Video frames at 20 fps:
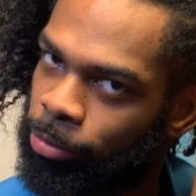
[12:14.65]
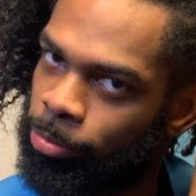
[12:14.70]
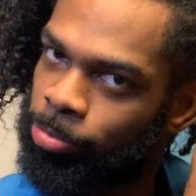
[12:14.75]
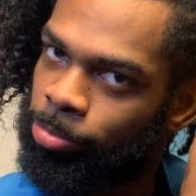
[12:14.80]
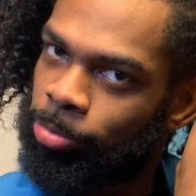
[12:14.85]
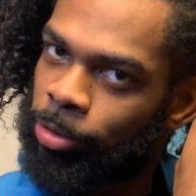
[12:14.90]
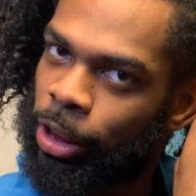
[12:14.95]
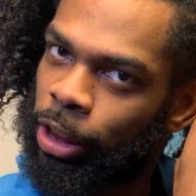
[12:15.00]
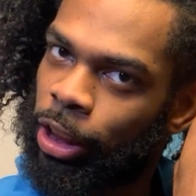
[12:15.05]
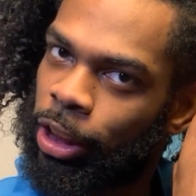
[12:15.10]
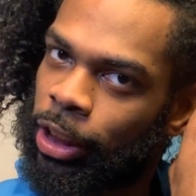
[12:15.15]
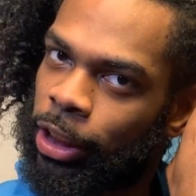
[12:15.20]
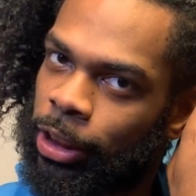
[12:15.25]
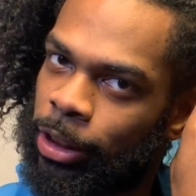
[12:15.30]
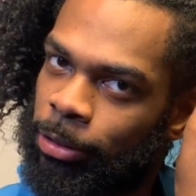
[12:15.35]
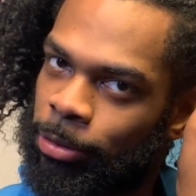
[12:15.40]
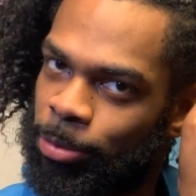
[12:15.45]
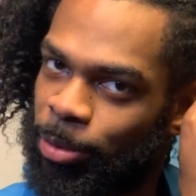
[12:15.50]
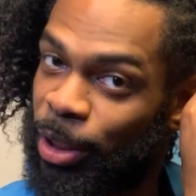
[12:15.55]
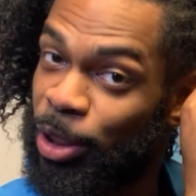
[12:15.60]
They look
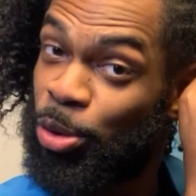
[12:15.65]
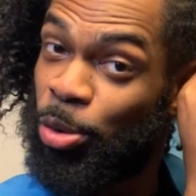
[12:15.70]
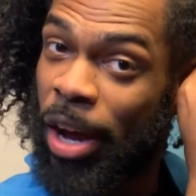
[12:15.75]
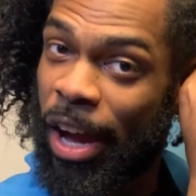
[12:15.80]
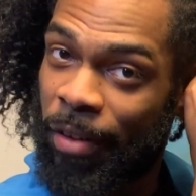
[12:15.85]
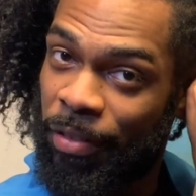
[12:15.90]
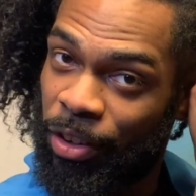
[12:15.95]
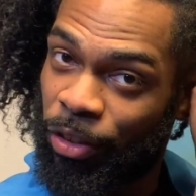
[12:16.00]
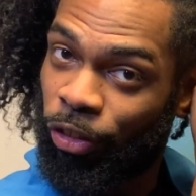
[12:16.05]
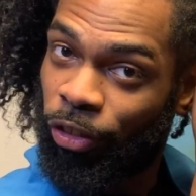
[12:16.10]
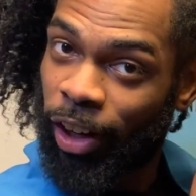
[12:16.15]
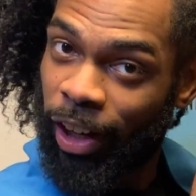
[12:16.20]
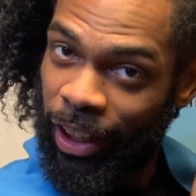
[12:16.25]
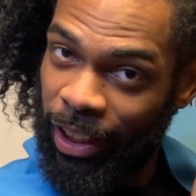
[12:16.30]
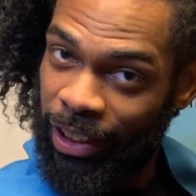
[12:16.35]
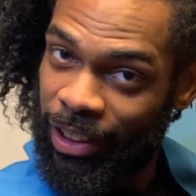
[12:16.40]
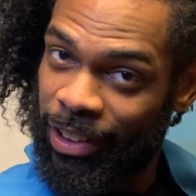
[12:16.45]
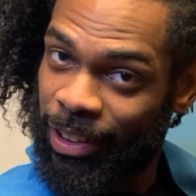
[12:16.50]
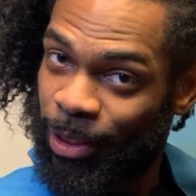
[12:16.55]
good when you have it right.